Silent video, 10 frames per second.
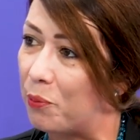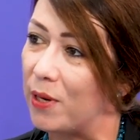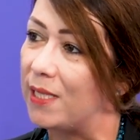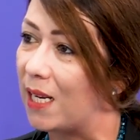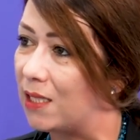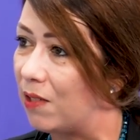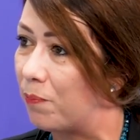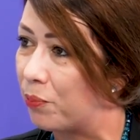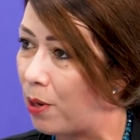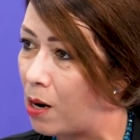predictive
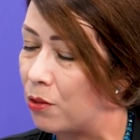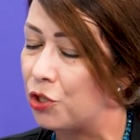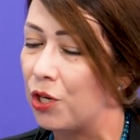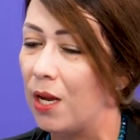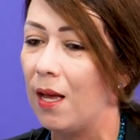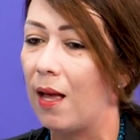approach